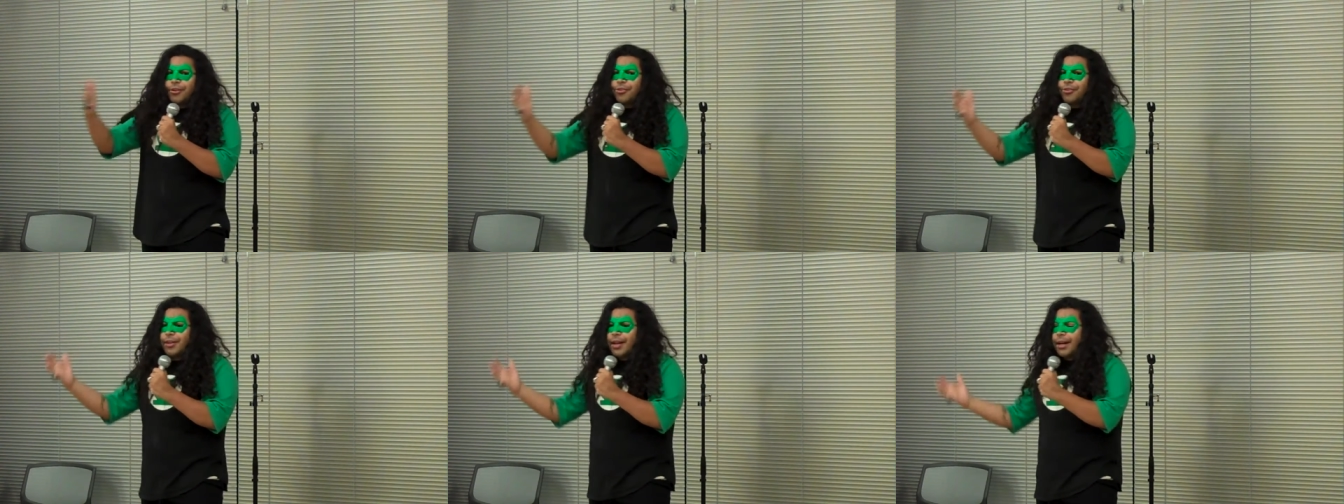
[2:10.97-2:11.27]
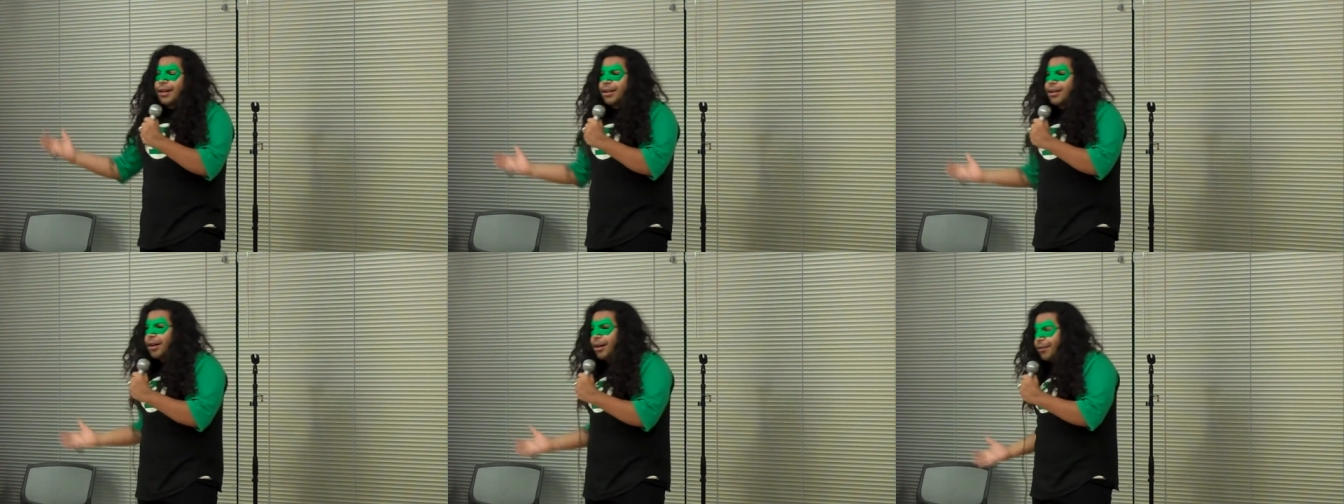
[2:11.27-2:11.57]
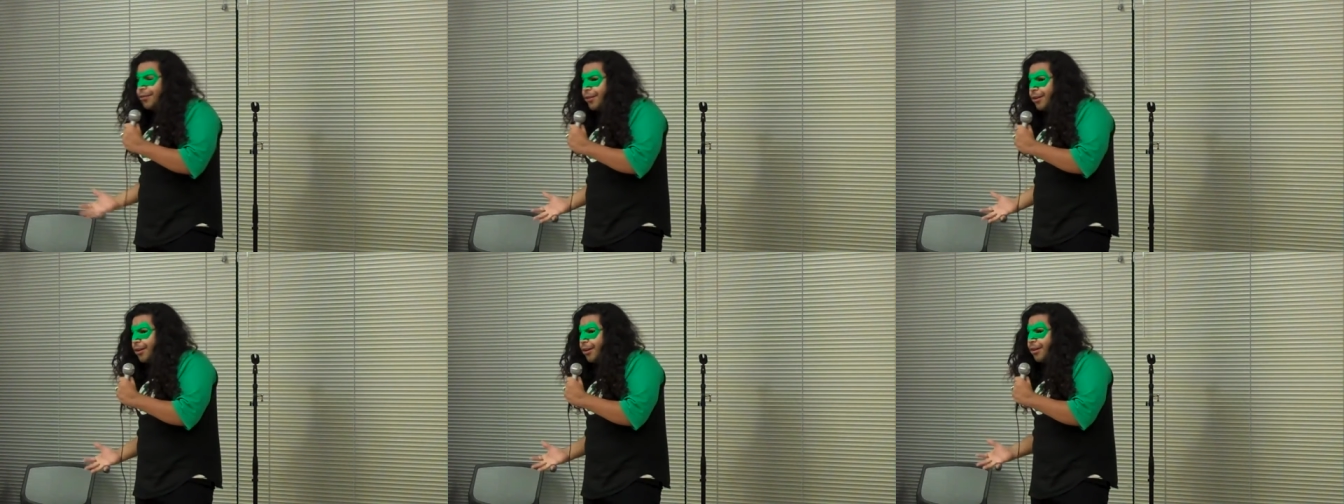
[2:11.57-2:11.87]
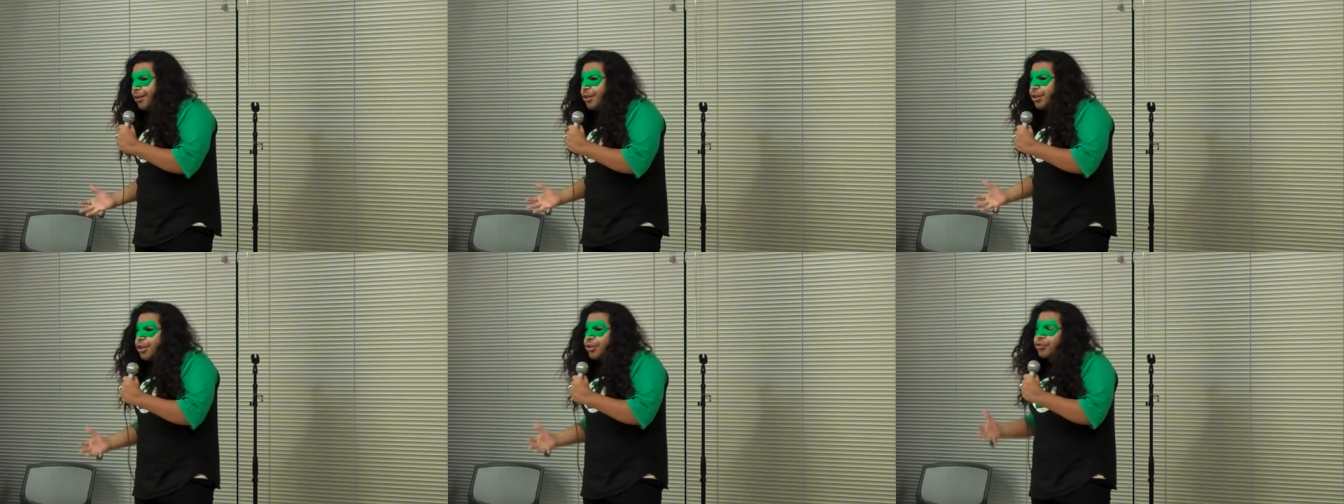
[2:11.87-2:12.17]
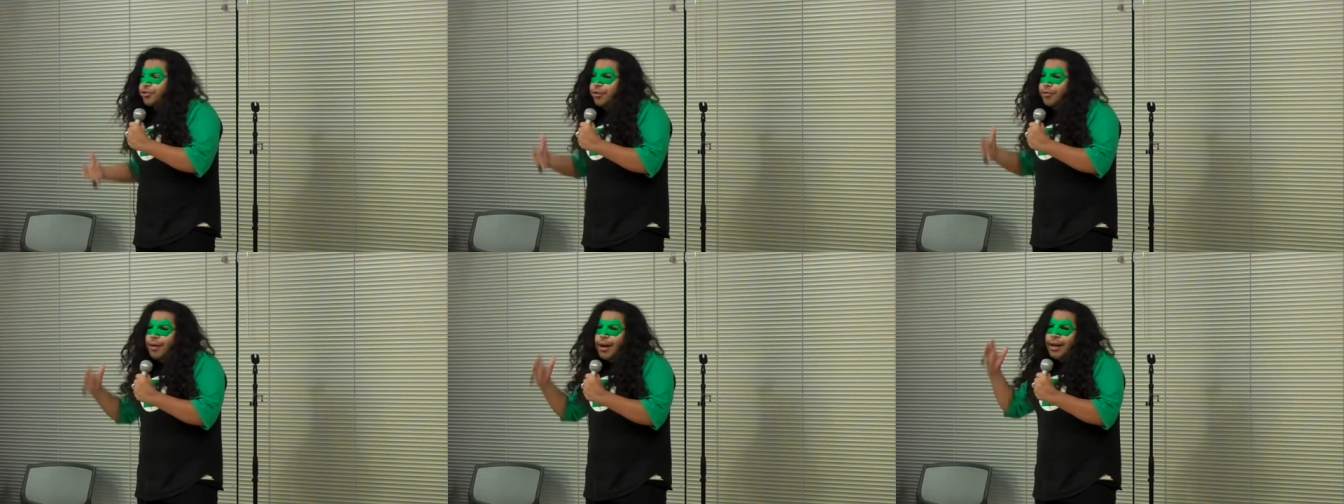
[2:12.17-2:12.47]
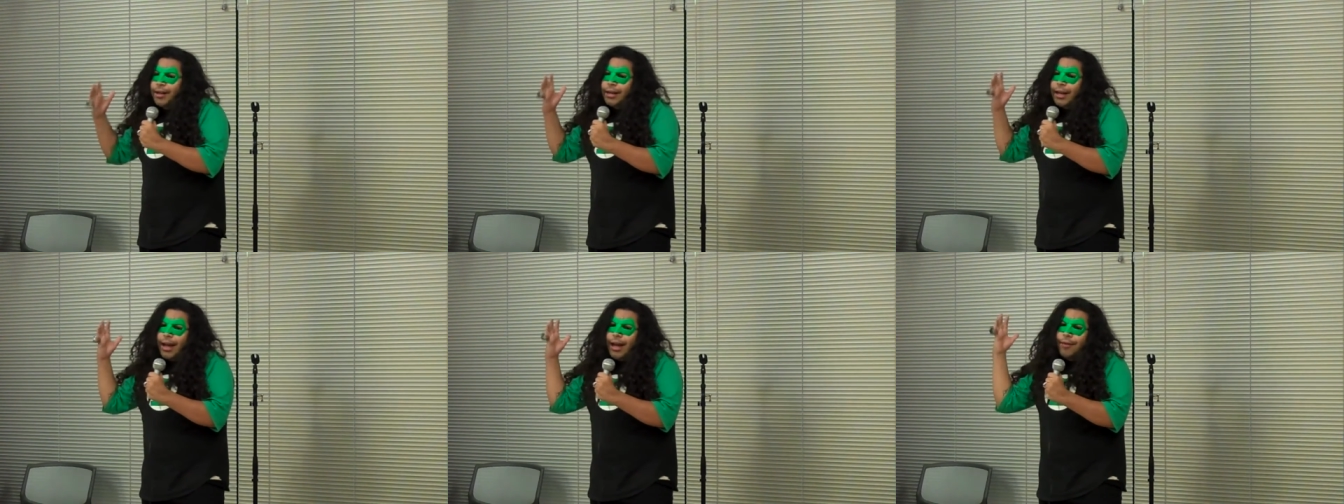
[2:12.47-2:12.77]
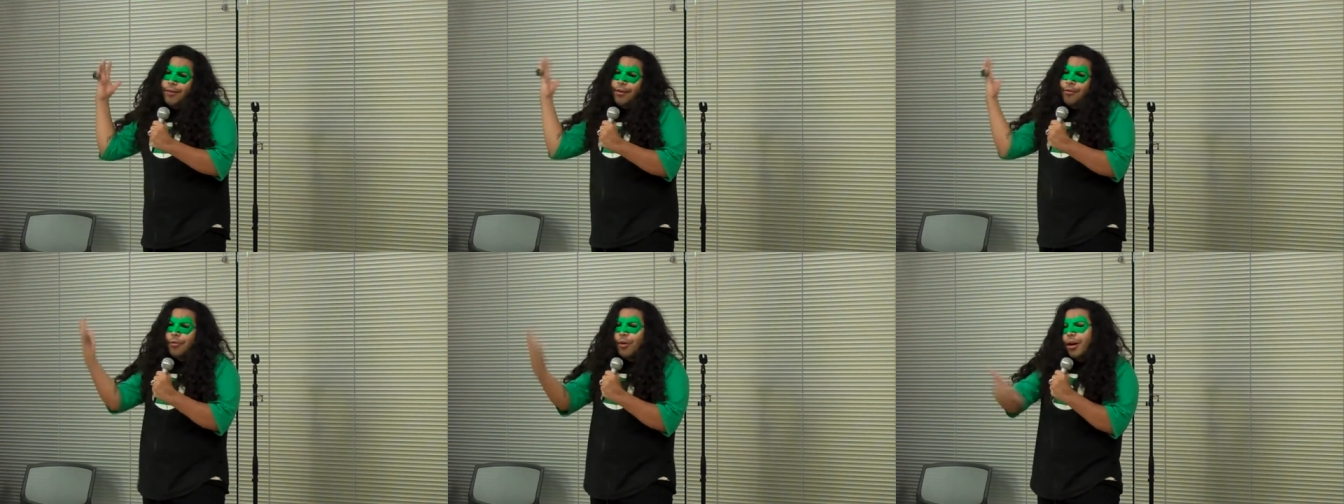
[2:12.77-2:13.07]
there's not a cover because we want
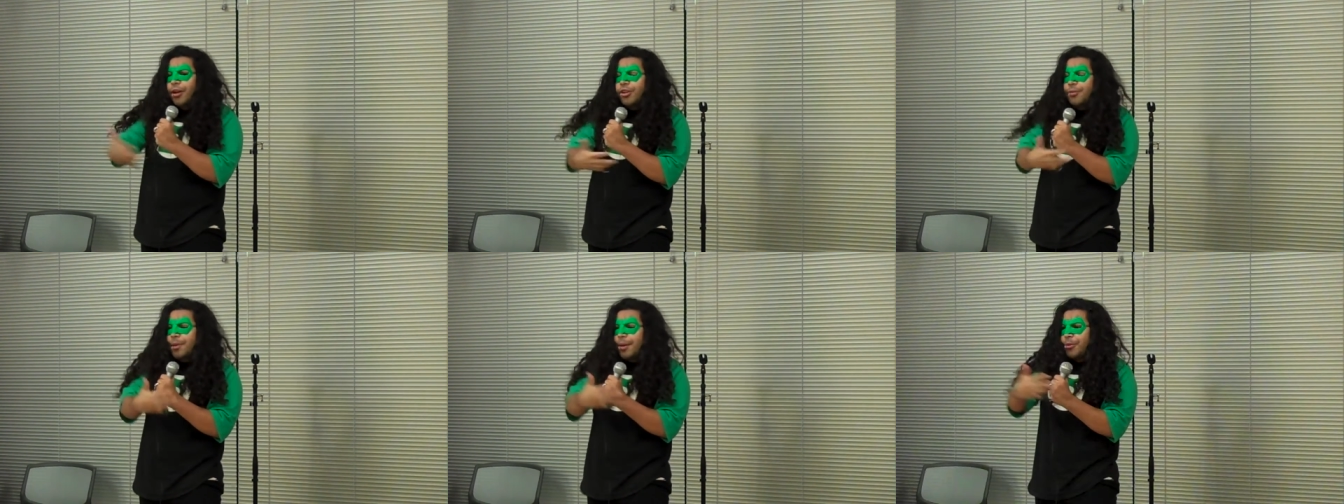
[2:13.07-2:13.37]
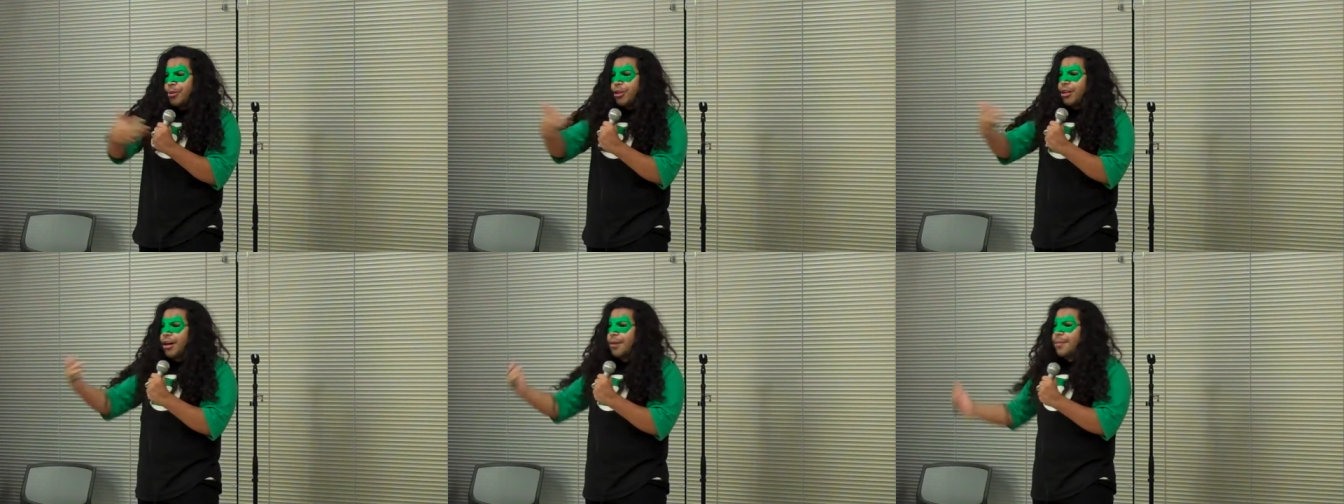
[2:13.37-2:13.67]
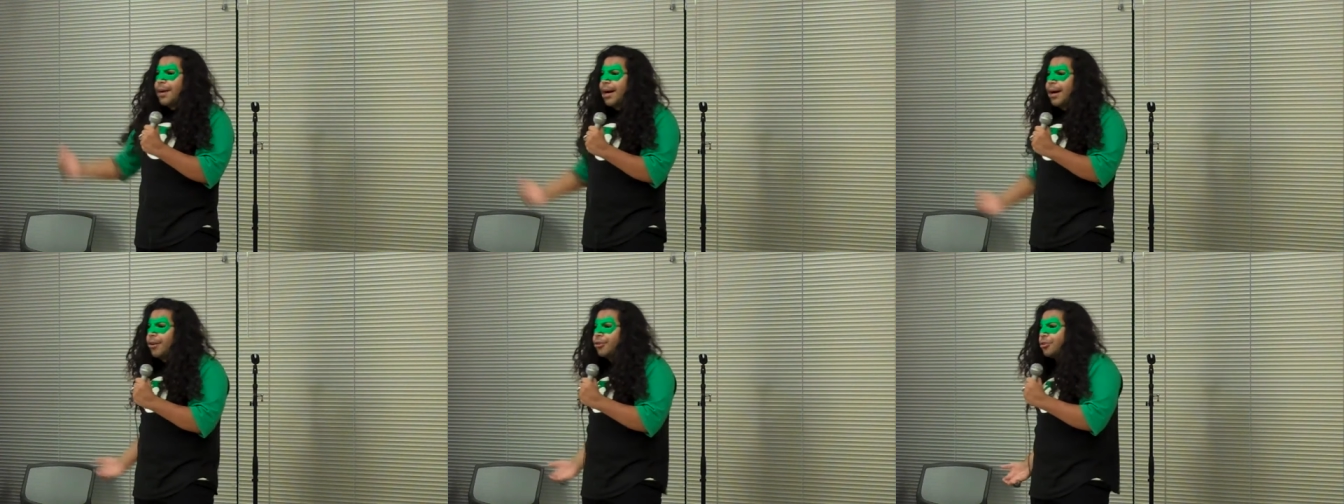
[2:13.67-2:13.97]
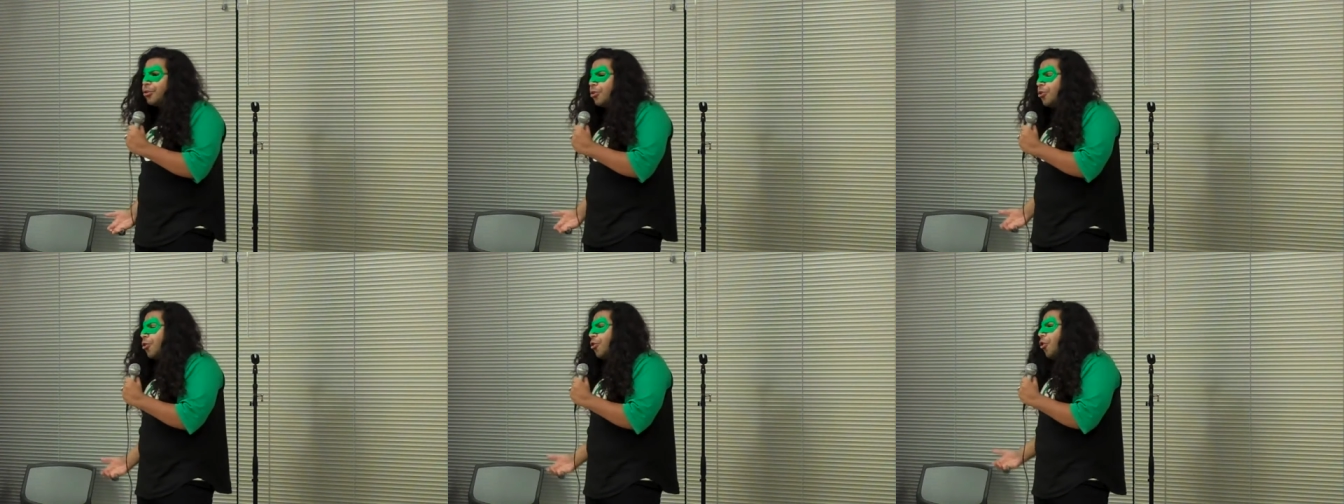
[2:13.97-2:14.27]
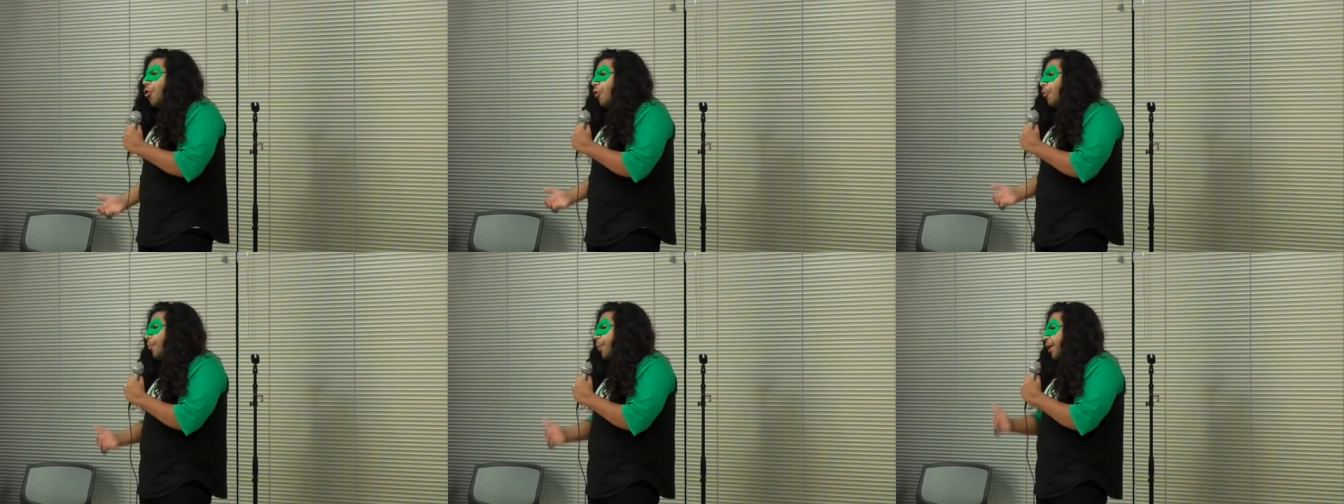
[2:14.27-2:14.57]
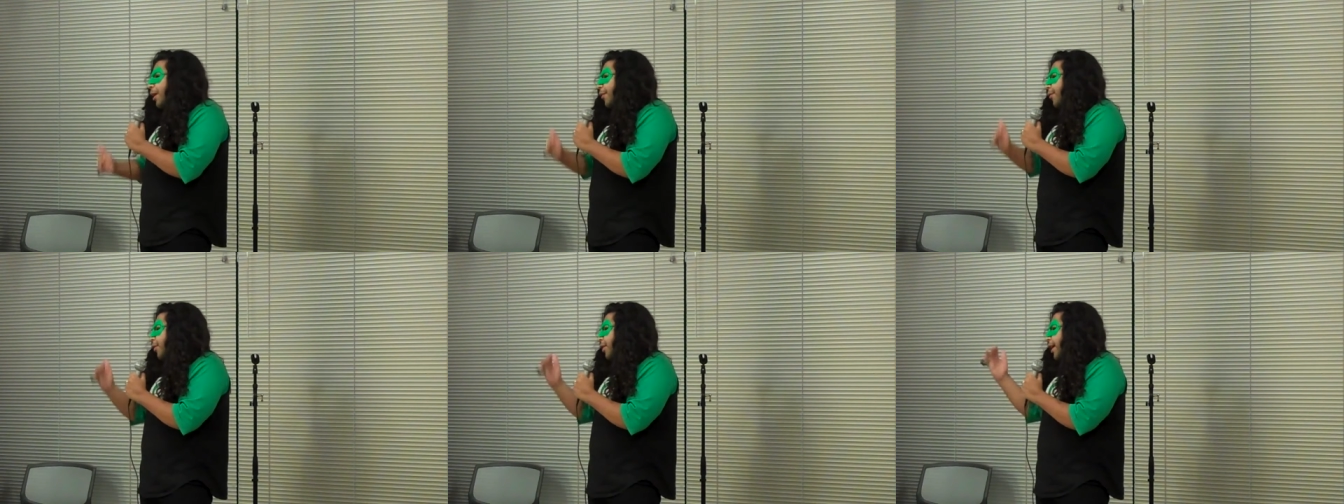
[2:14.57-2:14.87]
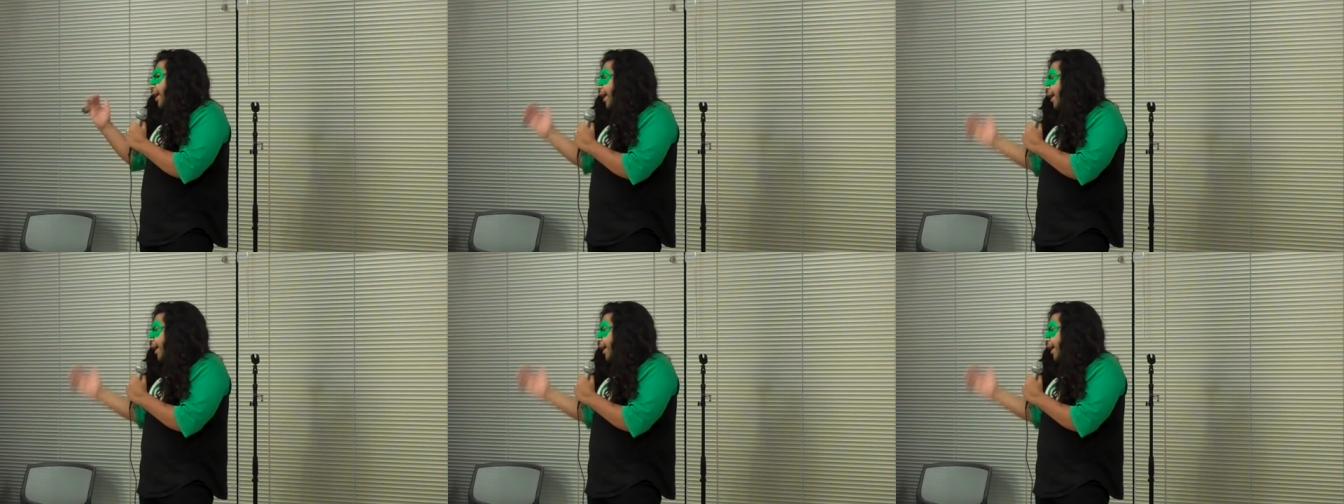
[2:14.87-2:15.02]
everyone to be able to come out. But if you